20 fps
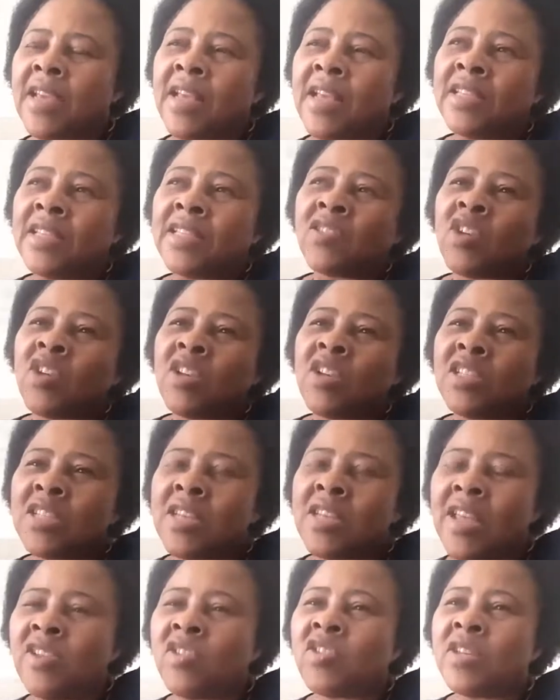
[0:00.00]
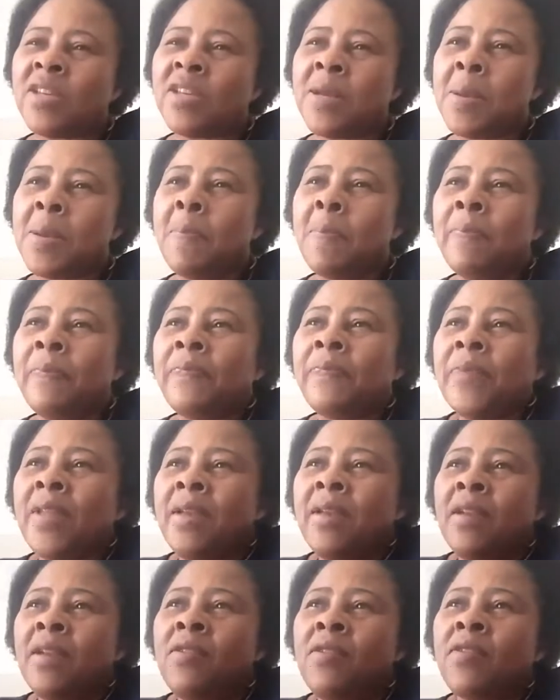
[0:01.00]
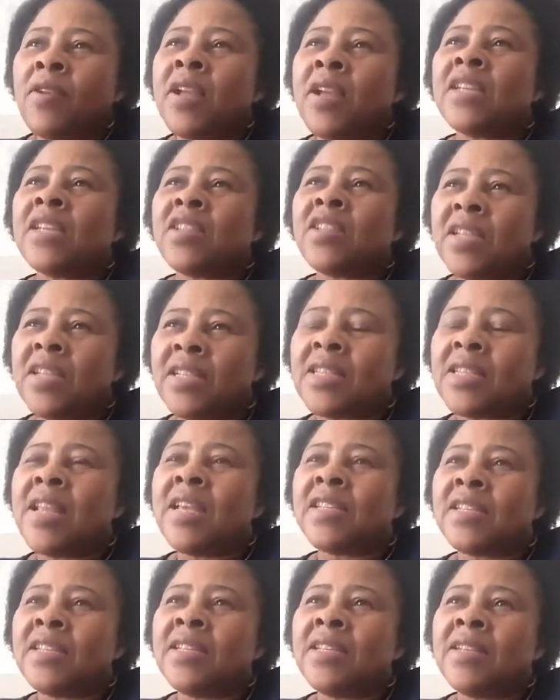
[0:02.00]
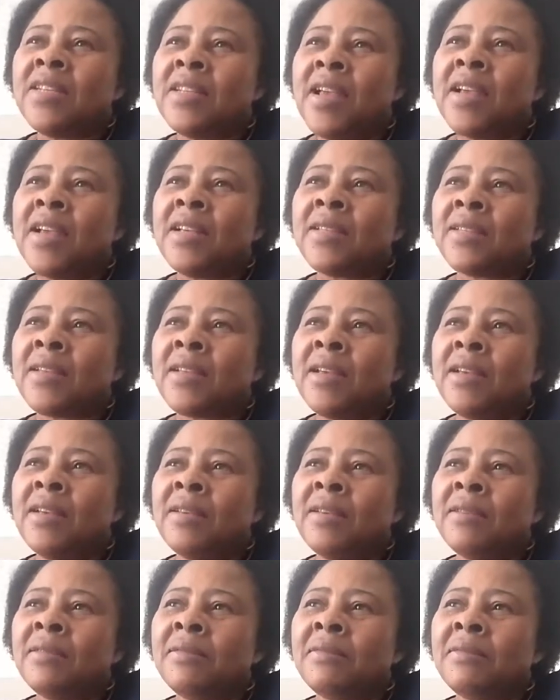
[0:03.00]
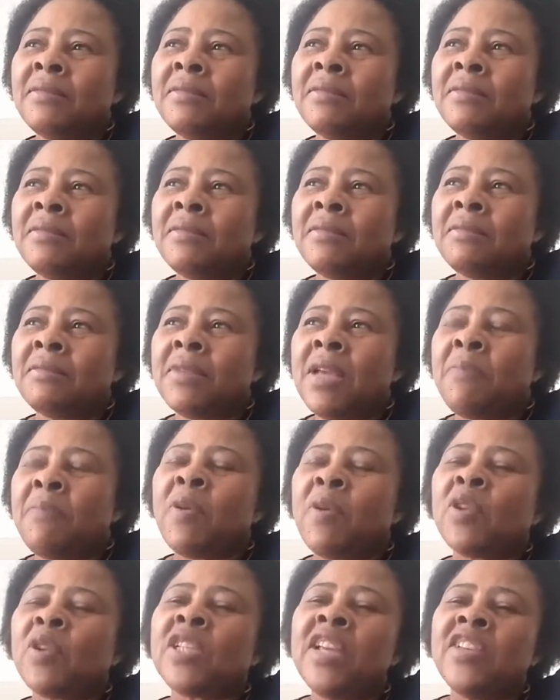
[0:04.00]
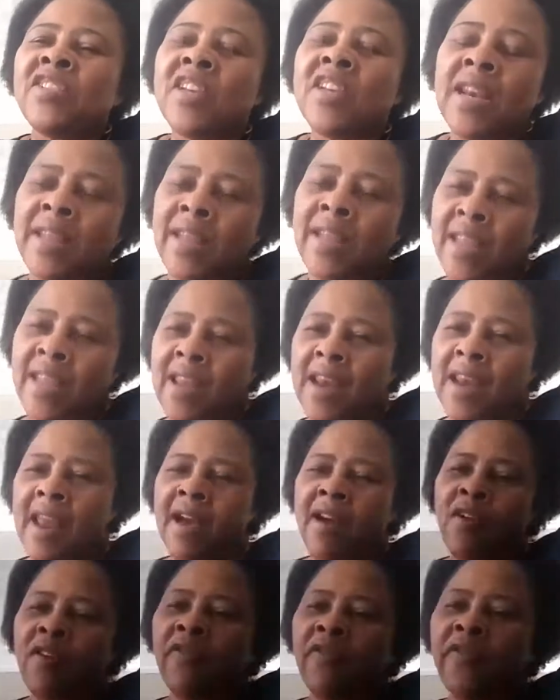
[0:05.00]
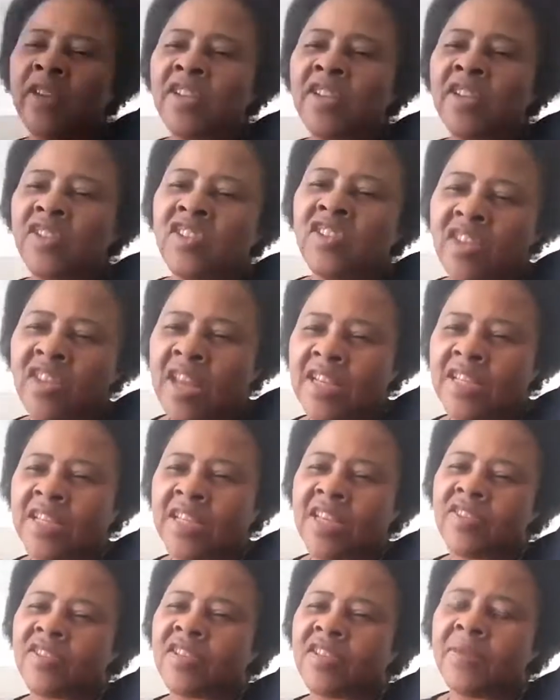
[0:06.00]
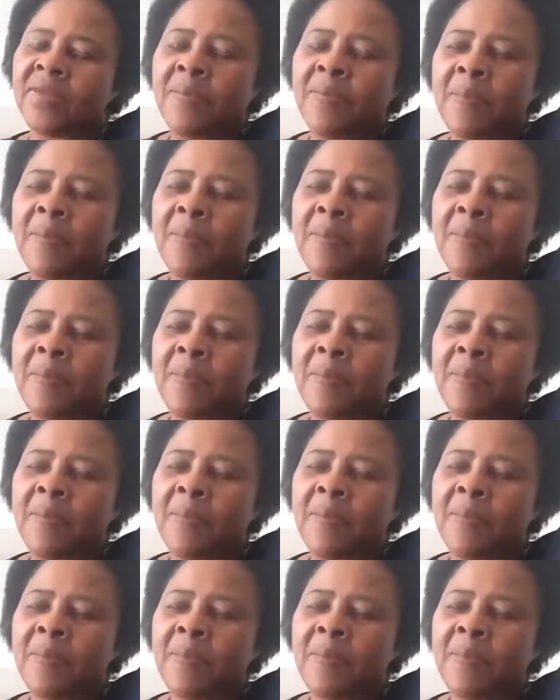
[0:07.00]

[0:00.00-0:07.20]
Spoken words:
as translation, looking at translation as a potential killer of indigenization?